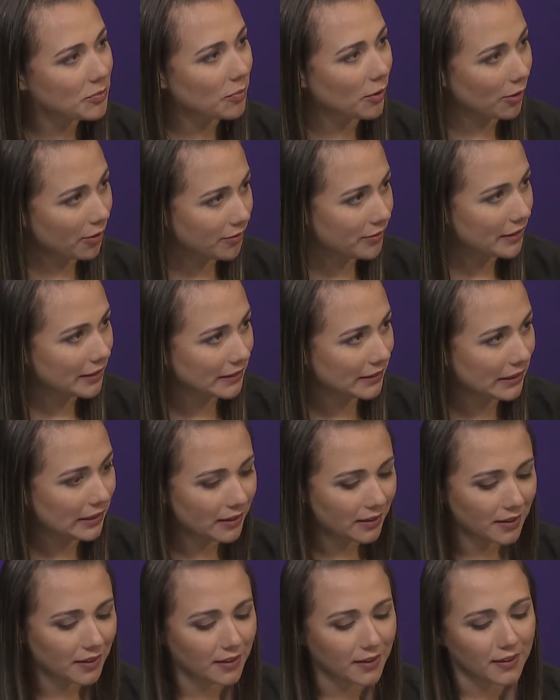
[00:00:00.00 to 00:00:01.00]

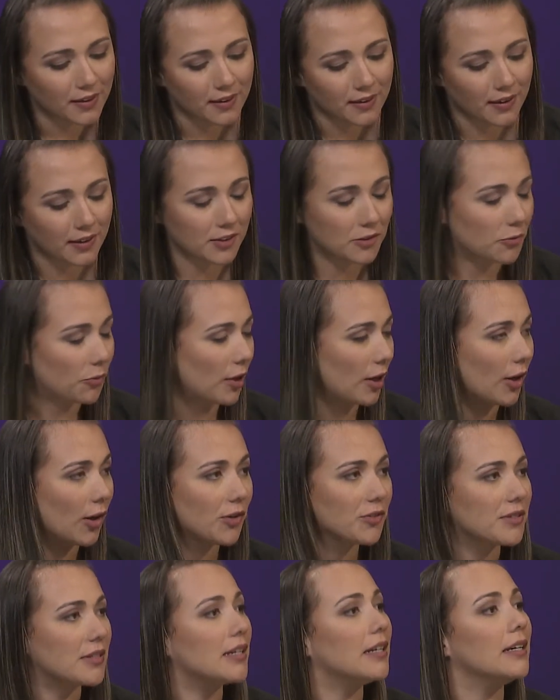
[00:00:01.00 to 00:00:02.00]
perfectly, because we
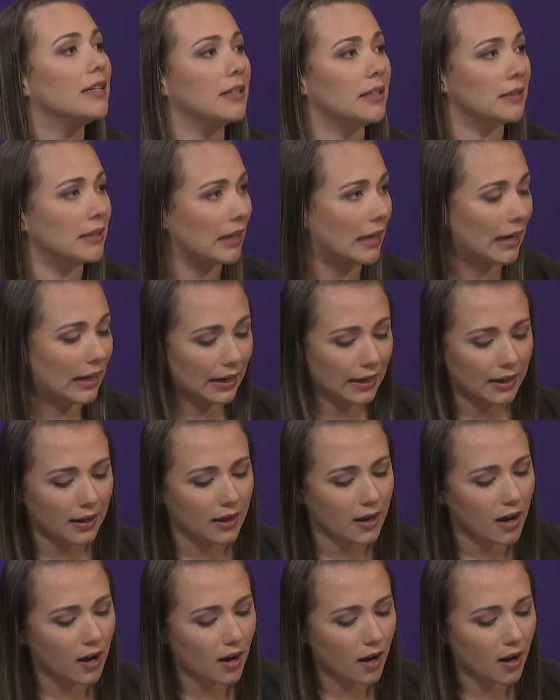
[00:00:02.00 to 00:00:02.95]
all sin and lie.